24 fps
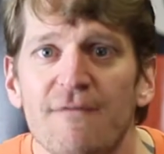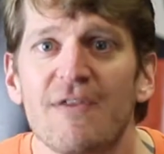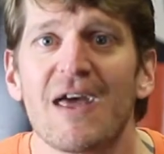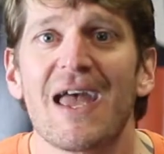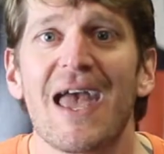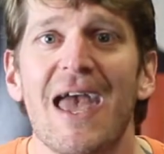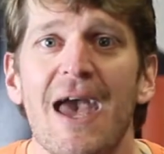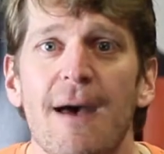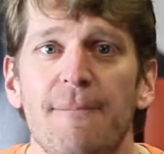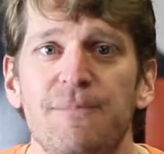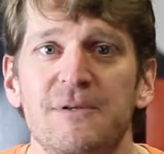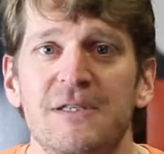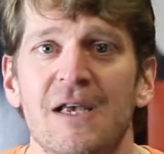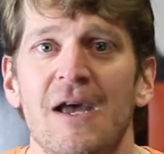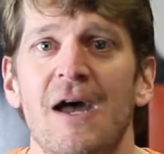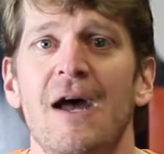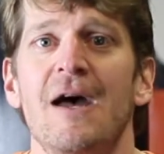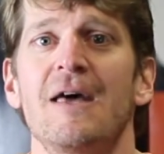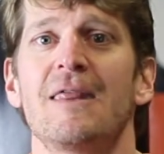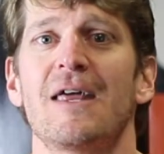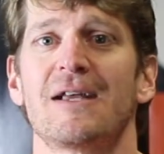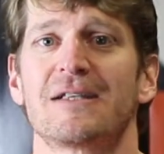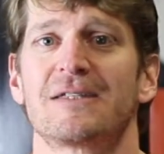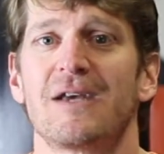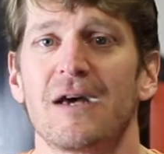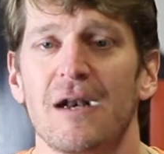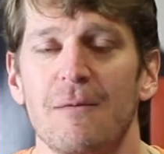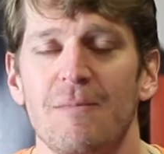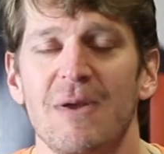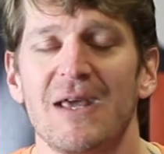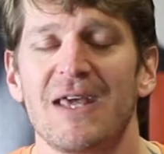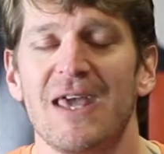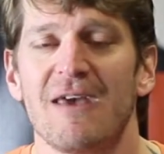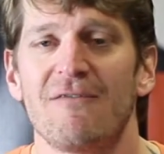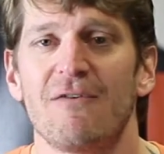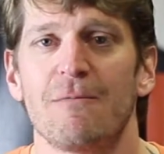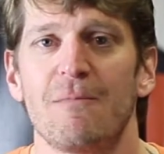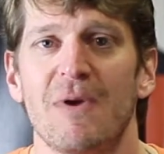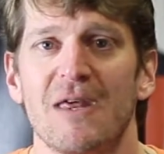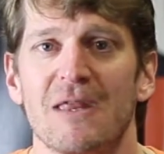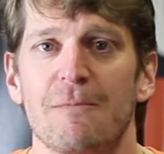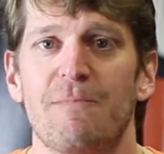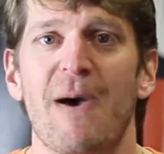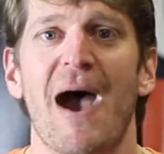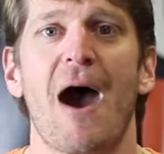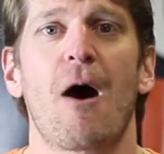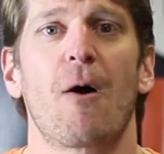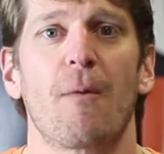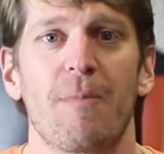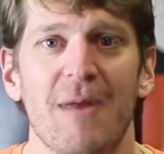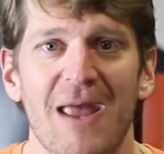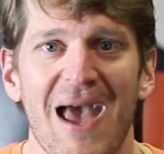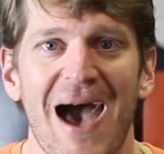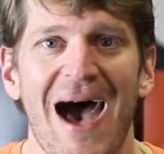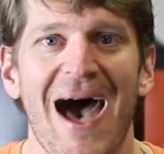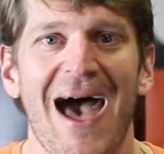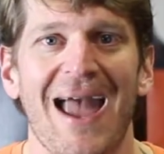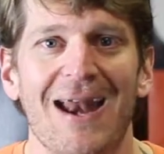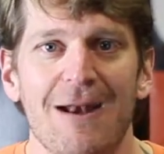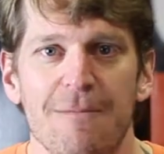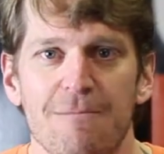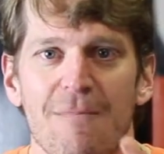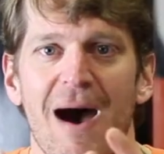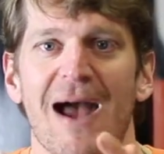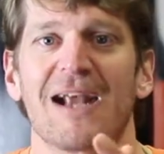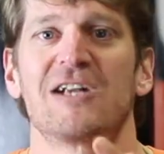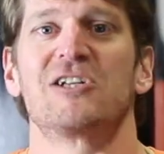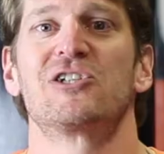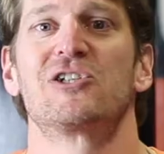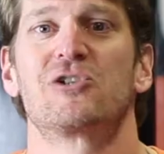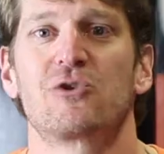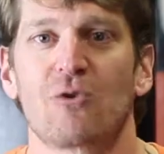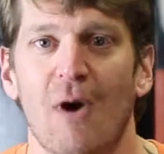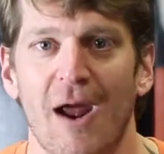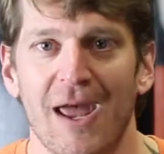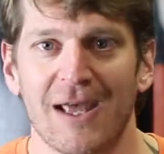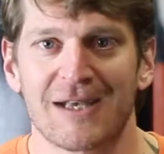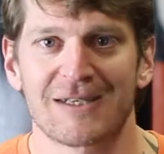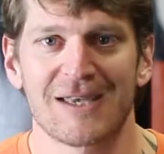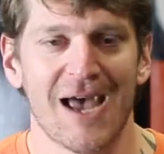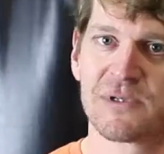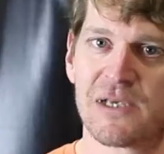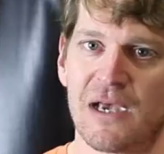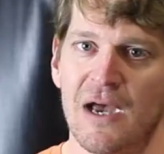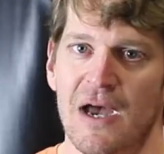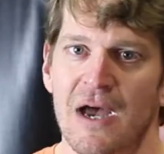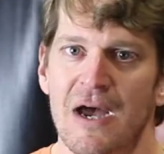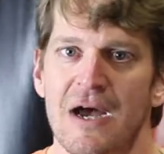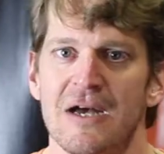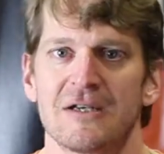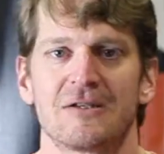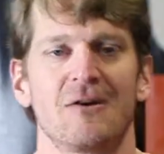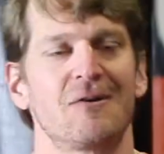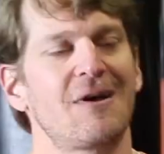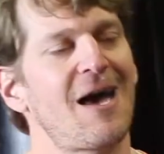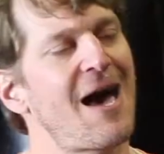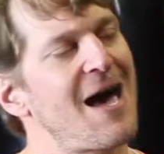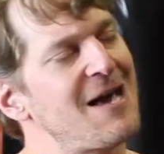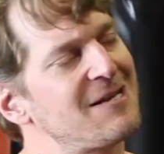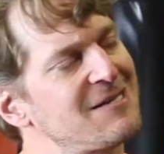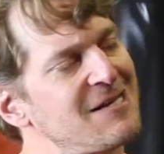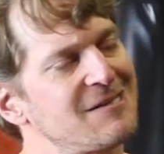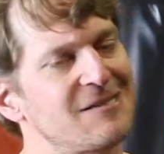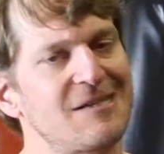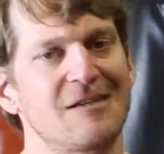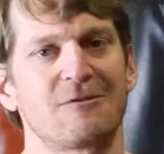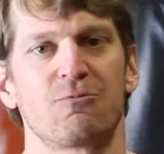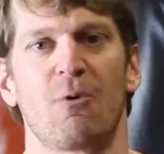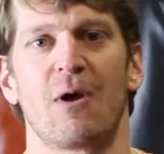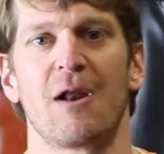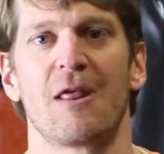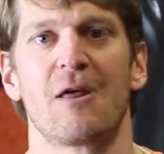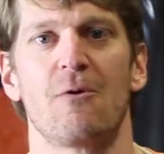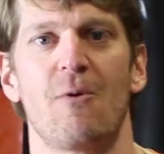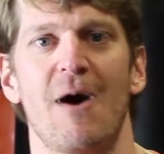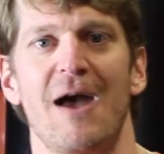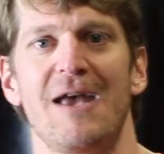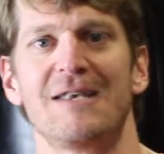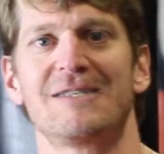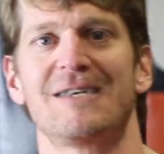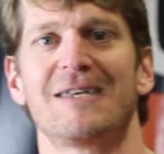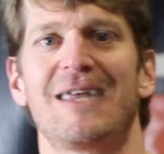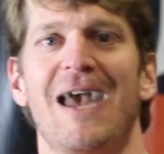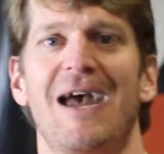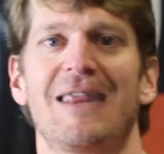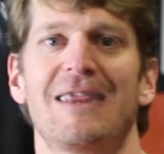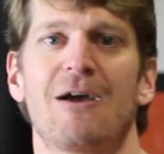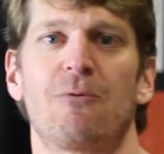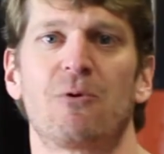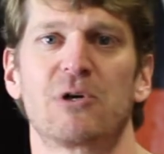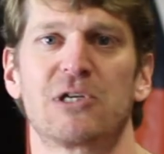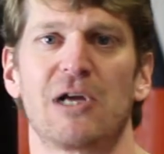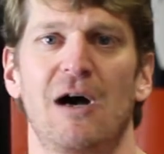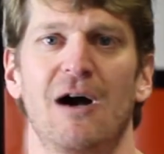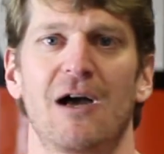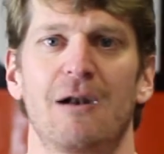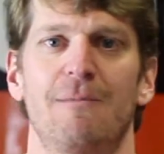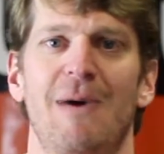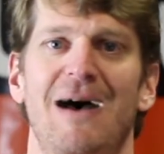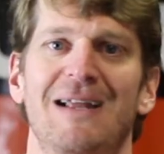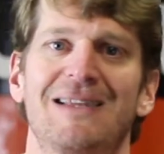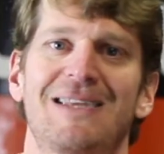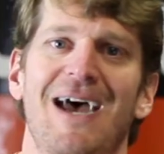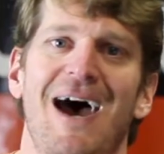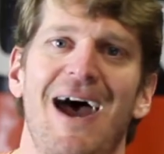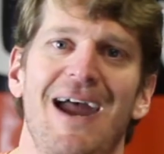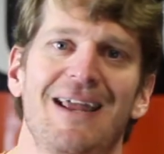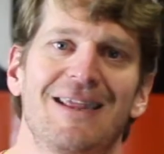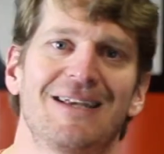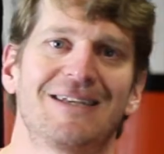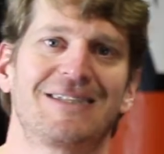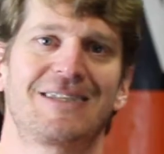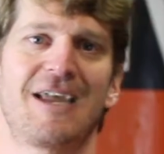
the hips that's going to be giving me the power behind my strikes. So guys, that's just one of the ways, again, that we're talking about tying this